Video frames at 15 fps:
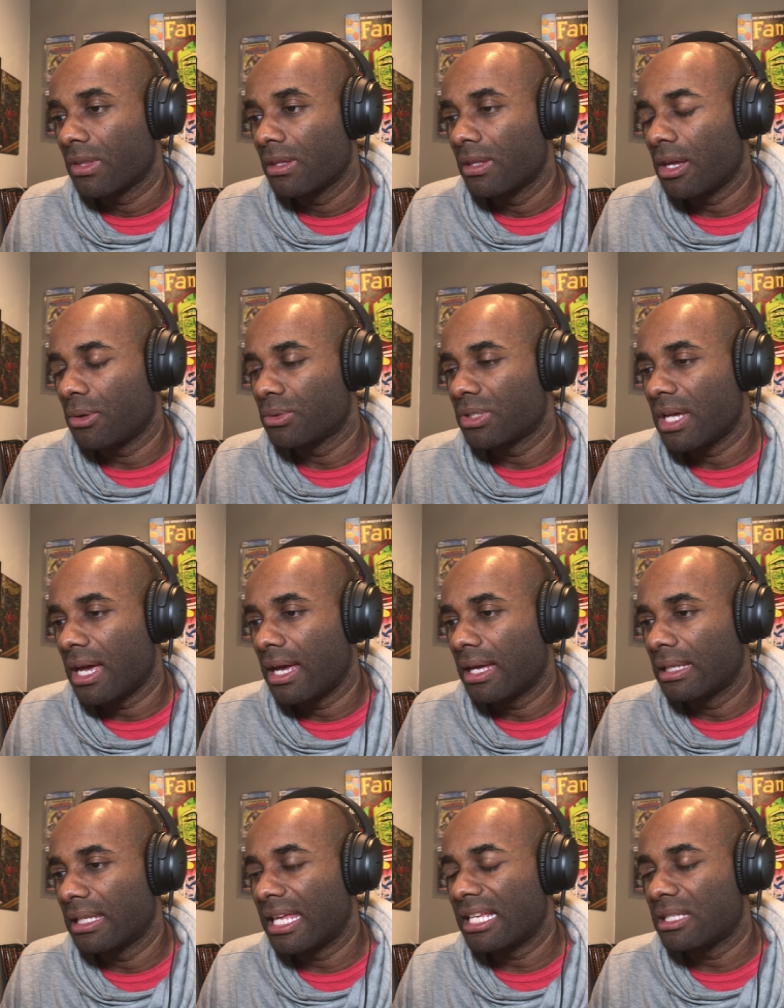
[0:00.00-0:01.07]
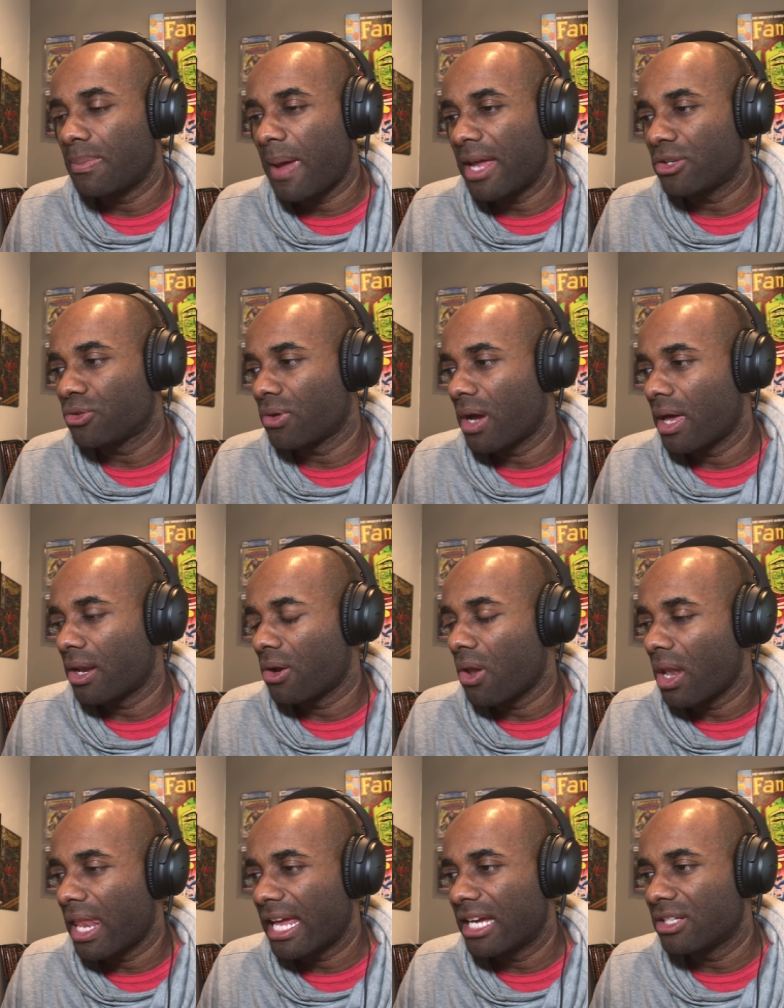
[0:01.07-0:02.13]
There's a linked link to Patreon and
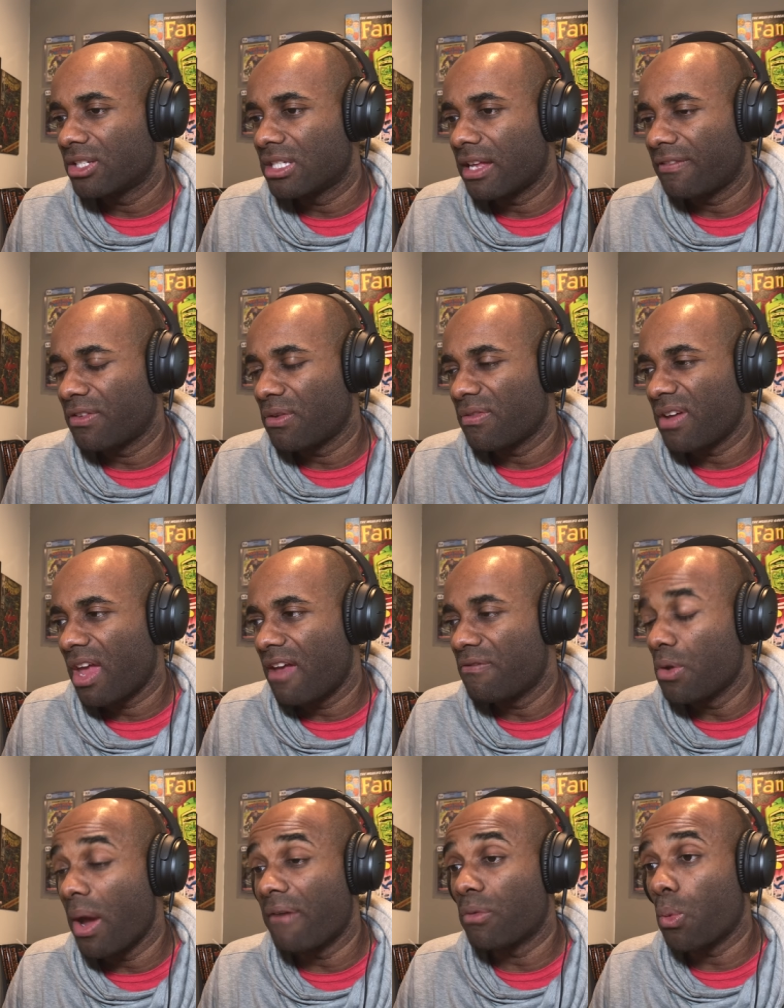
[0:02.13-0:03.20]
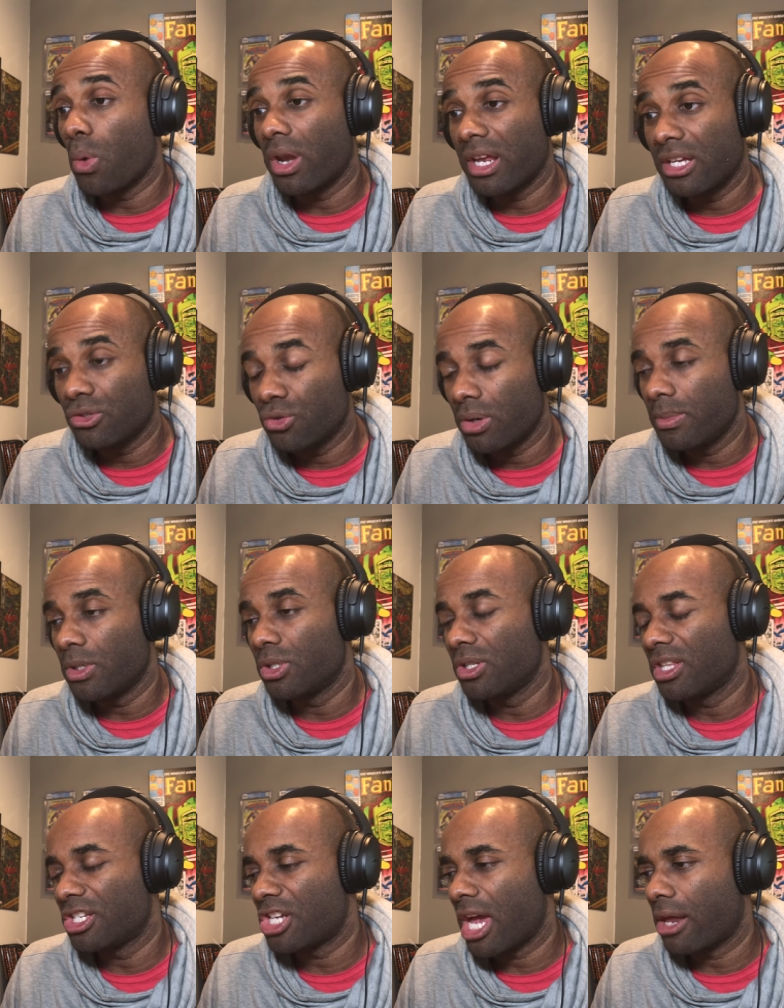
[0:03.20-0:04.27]
all that good stuff if you, if you ever want to contribute to
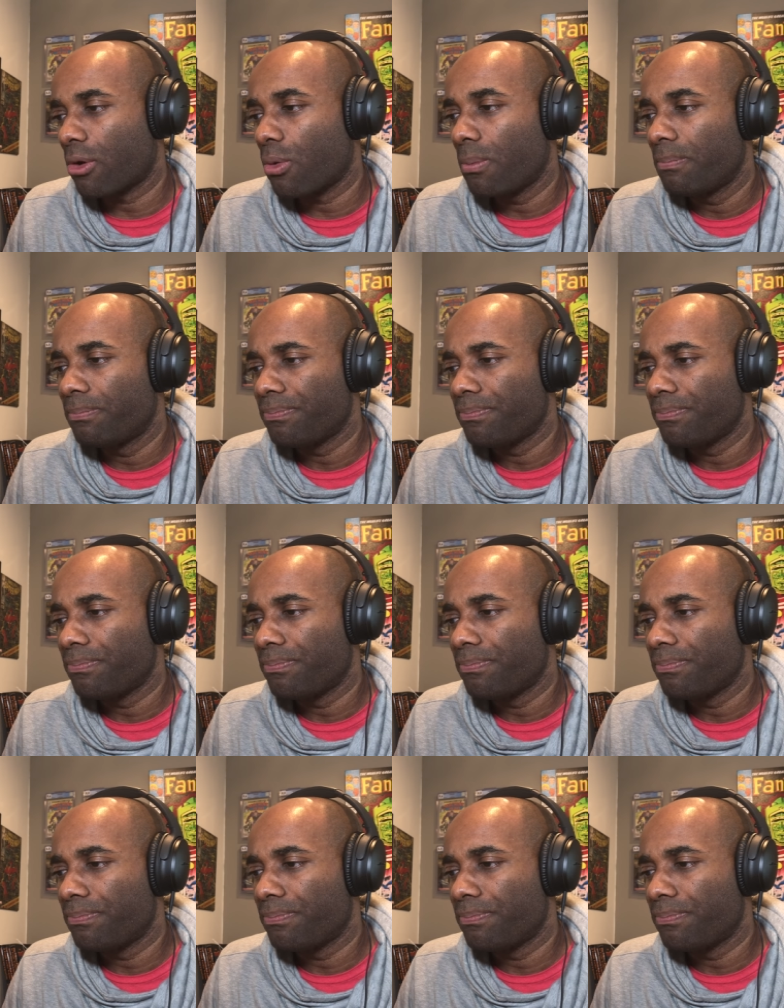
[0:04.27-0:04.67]
the channel.